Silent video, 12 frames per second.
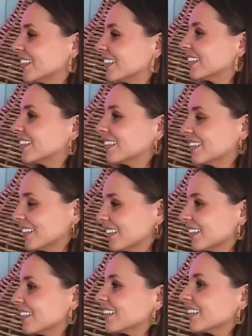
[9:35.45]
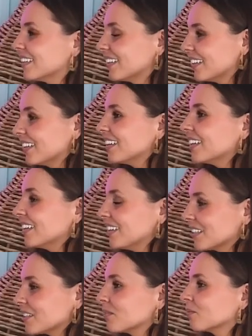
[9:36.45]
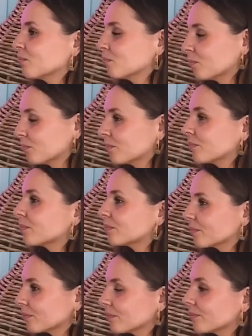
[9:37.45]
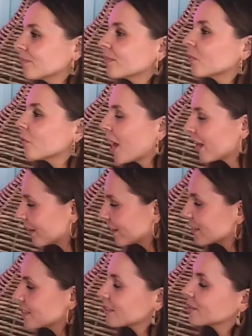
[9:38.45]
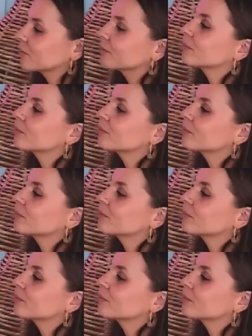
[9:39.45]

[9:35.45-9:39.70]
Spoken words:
the reason that they don't have it is because they just don't know. This information